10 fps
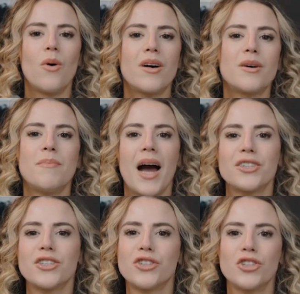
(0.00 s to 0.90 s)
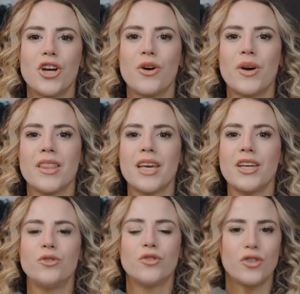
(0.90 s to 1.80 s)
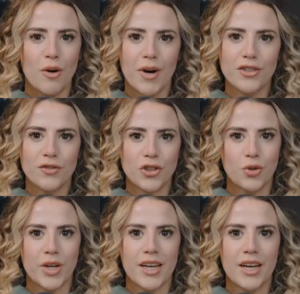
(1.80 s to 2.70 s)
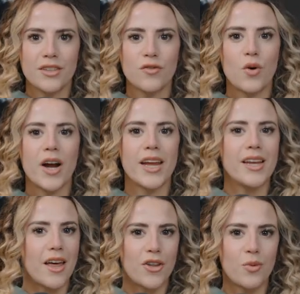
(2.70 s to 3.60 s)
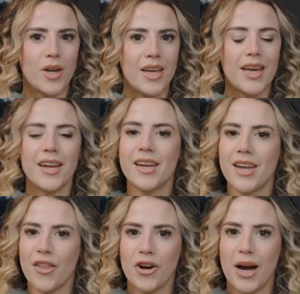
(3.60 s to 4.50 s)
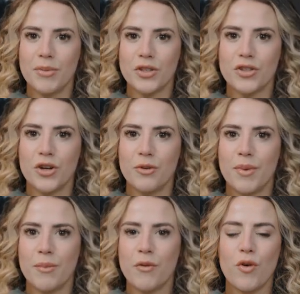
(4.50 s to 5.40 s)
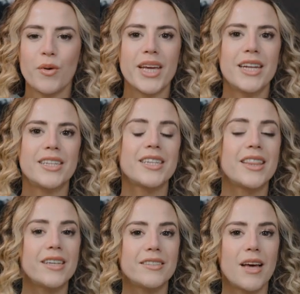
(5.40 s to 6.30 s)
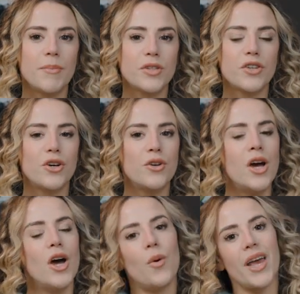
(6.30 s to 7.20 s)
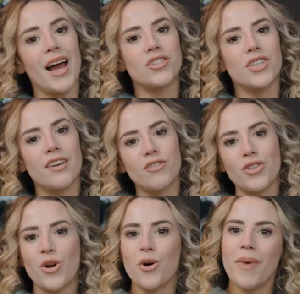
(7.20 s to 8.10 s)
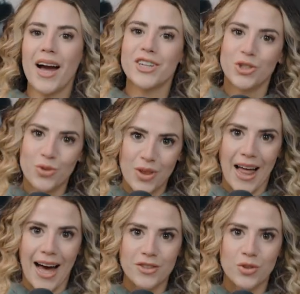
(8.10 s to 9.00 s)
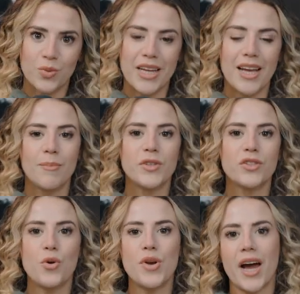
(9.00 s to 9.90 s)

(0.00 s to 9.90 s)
Welcome back to the show, and thank you so much for joining us for another week and another episode. But before we get into this episode, we actually have to throw it back to last week, episode